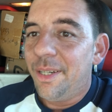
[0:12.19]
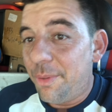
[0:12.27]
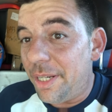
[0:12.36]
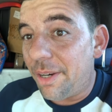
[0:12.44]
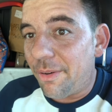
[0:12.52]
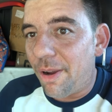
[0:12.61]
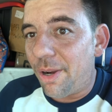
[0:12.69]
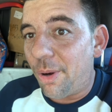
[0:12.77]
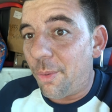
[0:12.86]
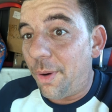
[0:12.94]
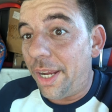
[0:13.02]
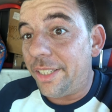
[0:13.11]
We are on
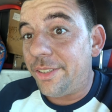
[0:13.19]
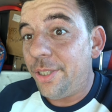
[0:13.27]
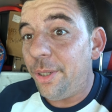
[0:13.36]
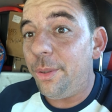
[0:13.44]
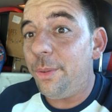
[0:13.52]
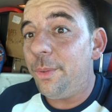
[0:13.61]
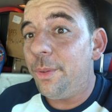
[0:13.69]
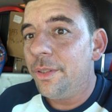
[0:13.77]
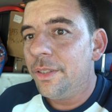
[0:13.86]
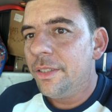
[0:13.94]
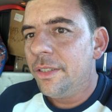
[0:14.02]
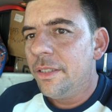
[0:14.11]
our way to
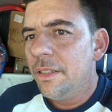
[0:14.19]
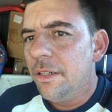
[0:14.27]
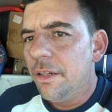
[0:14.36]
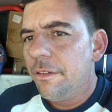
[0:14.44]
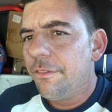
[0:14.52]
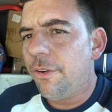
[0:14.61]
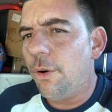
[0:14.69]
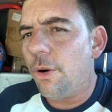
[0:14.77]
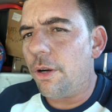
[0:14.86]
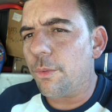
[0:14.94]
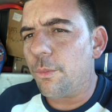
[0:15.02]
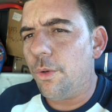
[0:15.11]

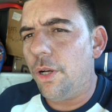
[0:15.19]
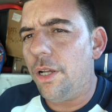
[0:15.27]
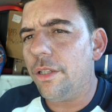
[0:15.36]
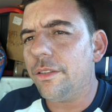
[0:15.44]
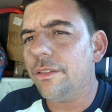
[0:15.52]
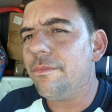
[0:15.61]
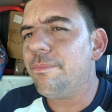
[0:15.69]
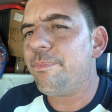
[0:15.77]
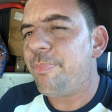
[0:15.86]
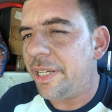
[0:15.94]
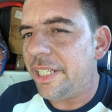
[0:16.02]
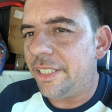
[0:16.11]
Fort Walton
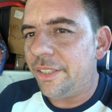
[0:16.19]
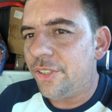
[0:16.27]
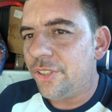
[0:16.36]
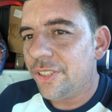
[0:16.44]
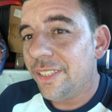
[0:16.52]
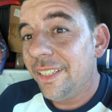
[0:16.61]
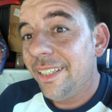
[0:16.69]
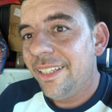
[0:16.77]
Beach.